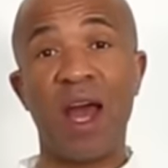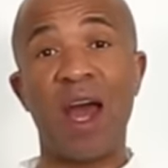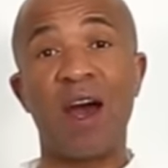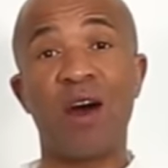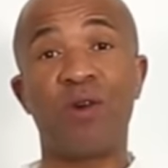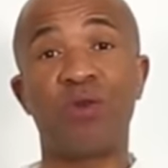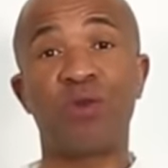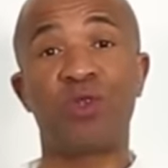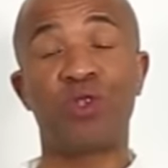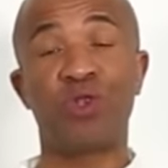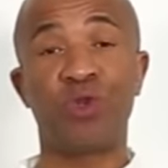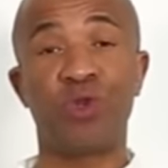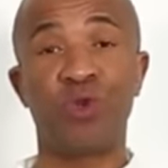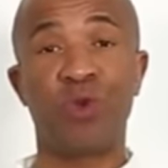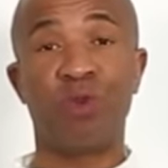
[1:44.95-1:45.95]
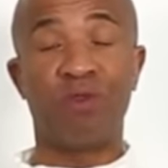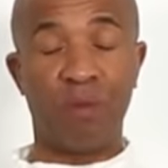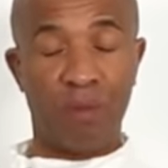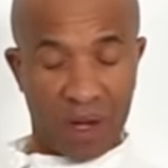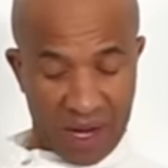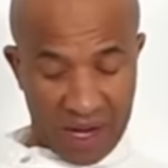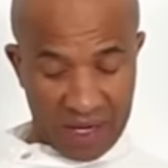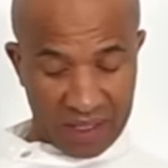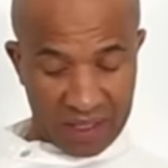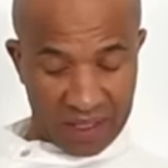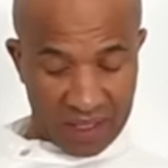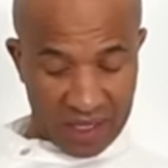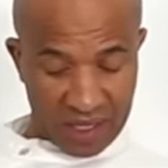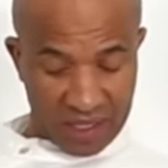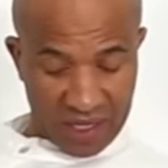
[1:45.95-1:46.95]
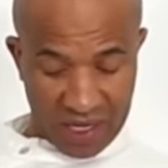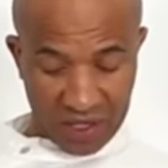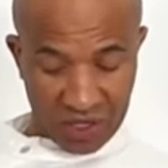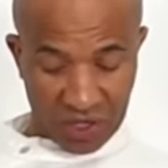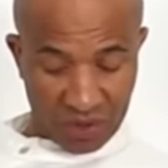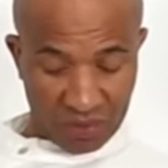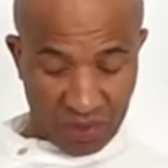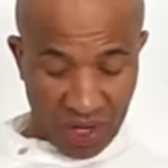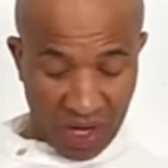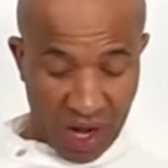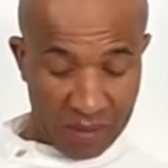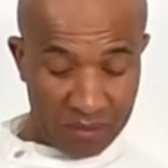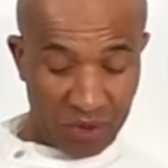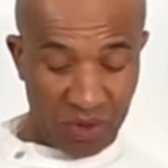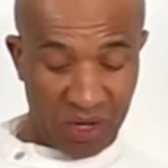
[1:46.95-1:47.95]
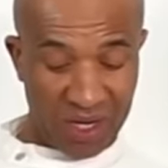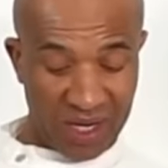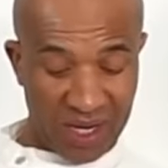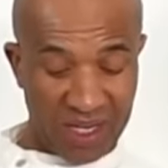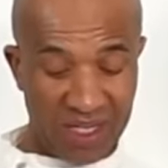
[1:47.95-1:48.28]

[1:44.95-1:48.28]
how to replace the tension spring. I'm doing